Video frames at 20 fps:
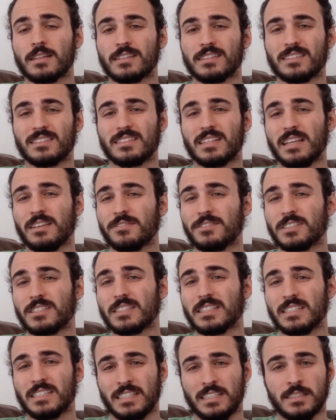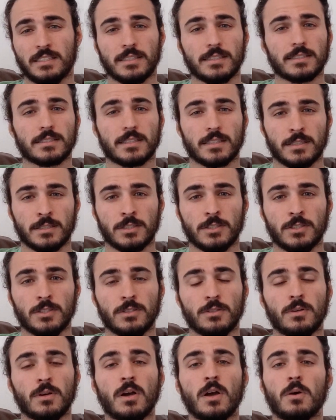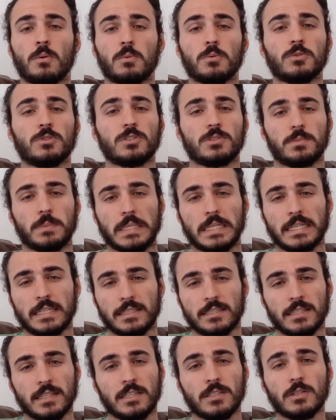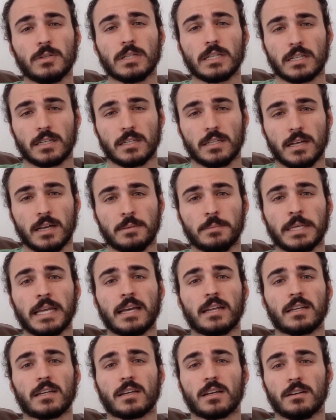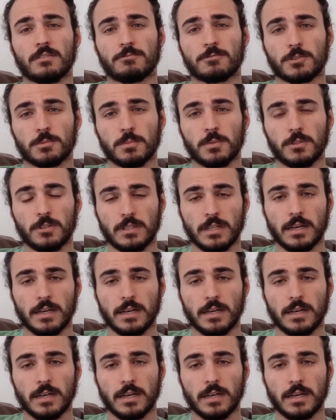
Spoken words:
the safest and easiest thing to do will just be continue at climbing at a comfortable